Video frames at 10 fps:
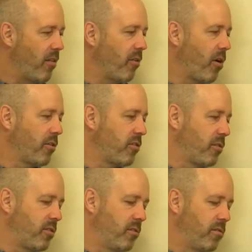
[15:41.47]
There are all
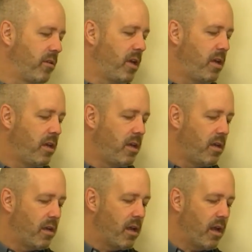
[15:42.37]
sorts of
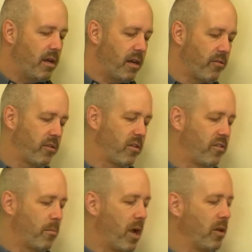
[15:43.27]
uh,
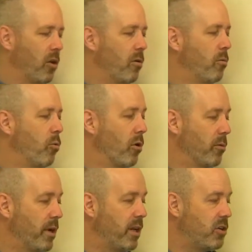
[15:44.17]
differences among the world
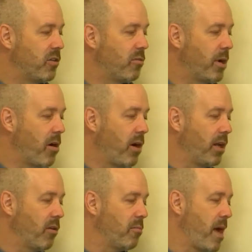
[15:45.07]
religions regarding
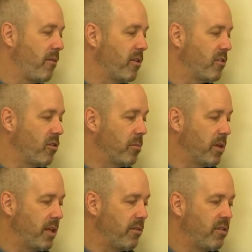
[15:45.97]
those metaphysical
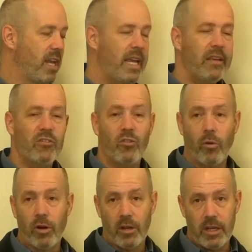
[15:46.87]
beliefs,
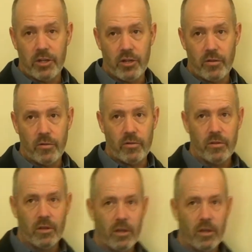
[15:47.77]
historical issues